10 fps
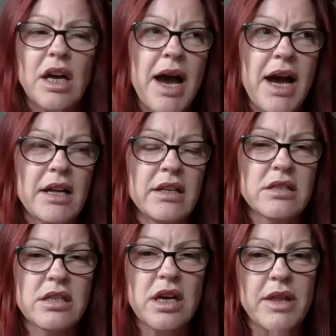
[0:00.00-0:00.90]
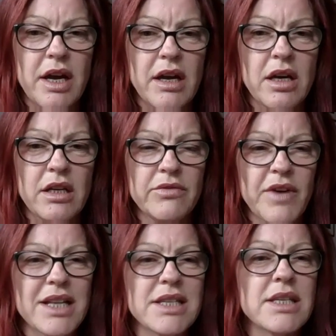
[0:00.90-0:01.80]
and that kind of
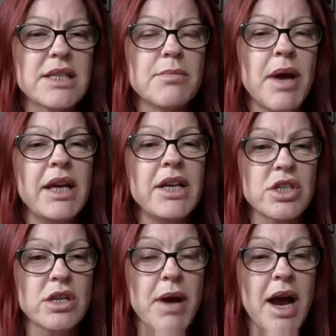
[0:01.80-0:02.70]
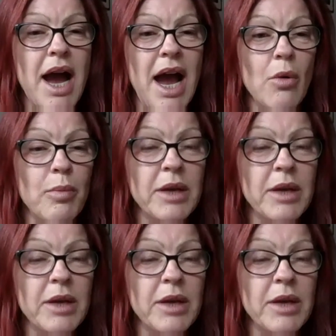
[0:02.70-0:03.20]
anticipation about how